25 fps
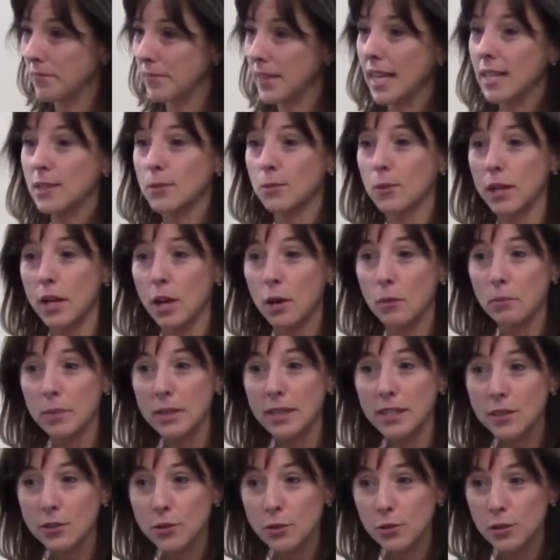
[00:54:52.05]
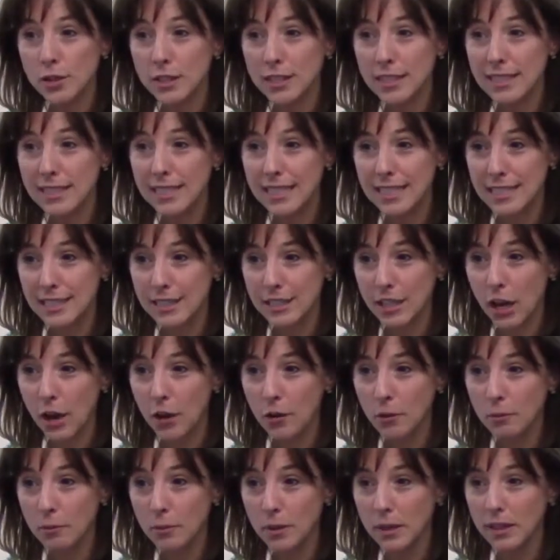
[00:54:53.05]
That's what opened the door to
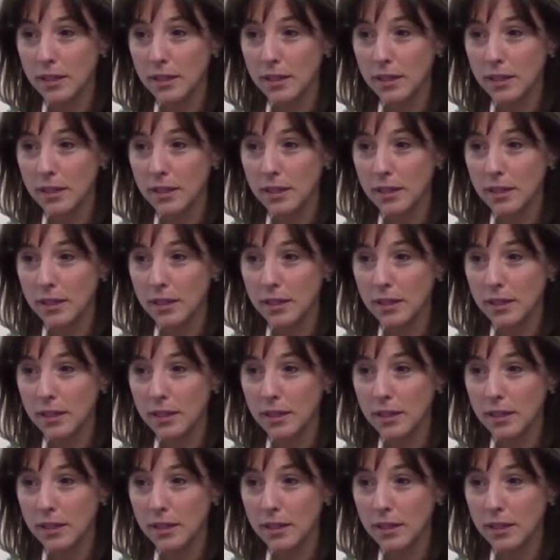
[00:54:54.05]
C-Scope.